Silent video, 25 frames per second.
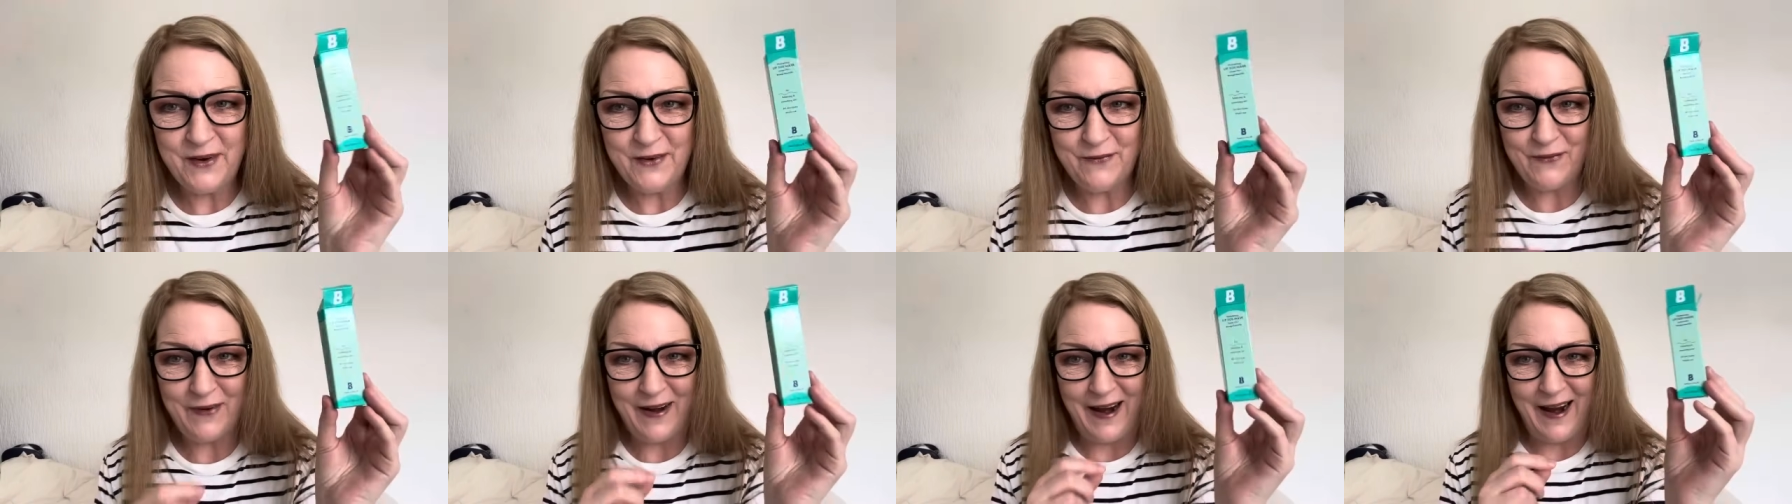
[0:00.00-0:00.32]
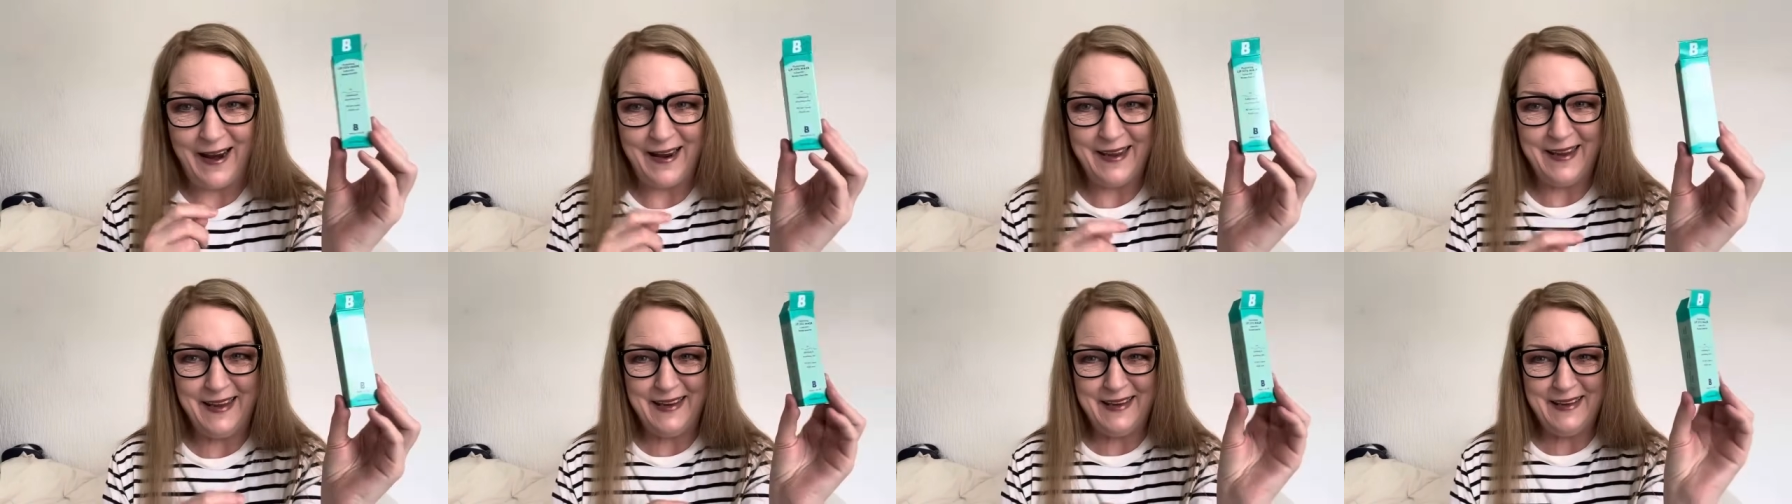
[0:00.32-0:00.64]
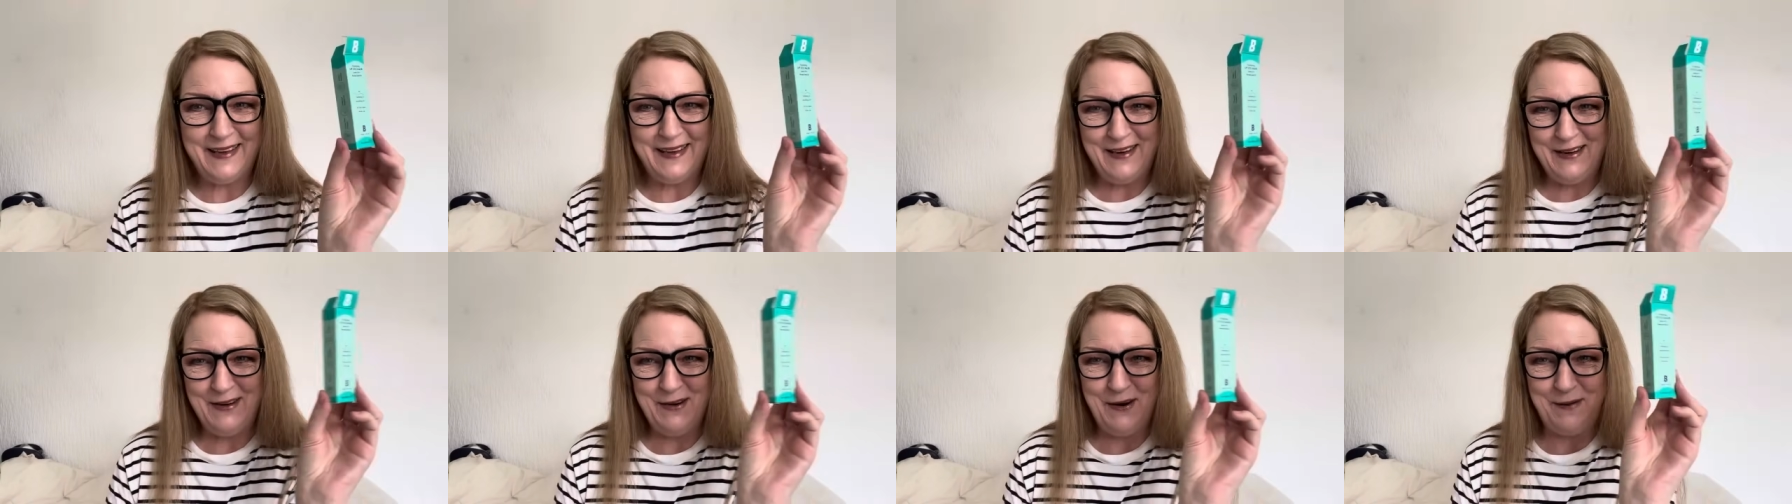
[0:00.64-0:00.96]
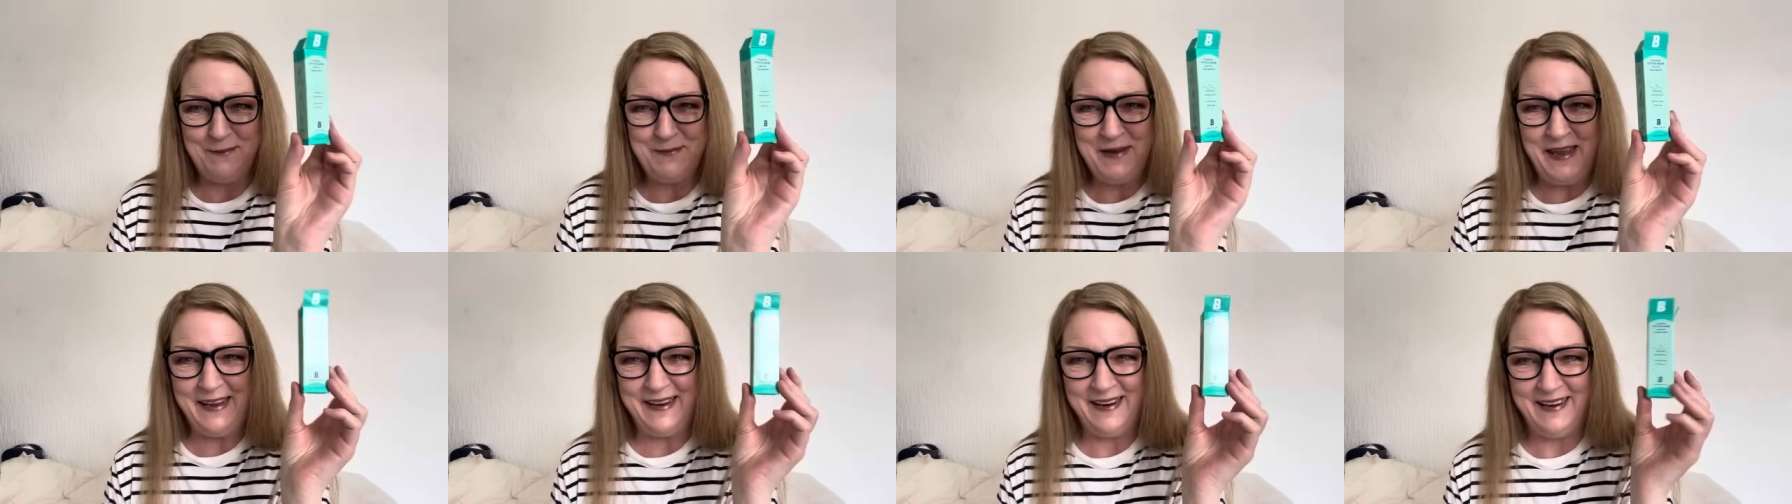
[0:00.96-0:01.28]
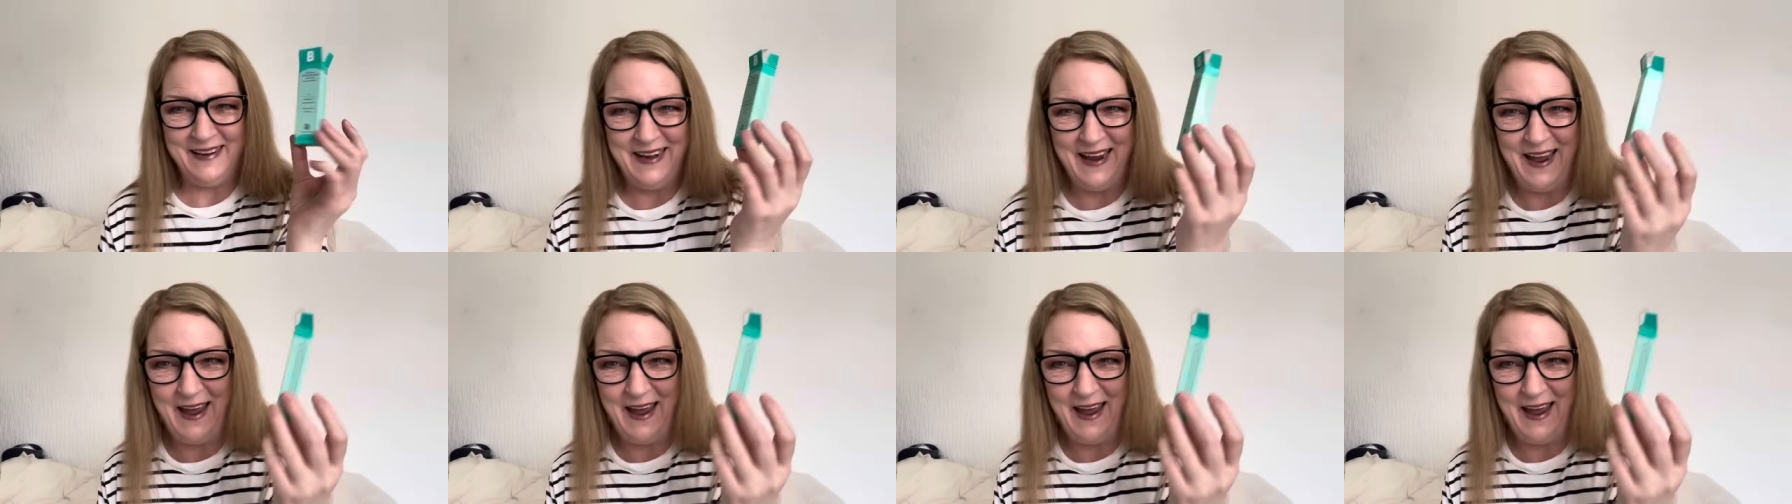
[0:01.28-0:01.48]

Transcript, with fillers: Right, you know what I mean?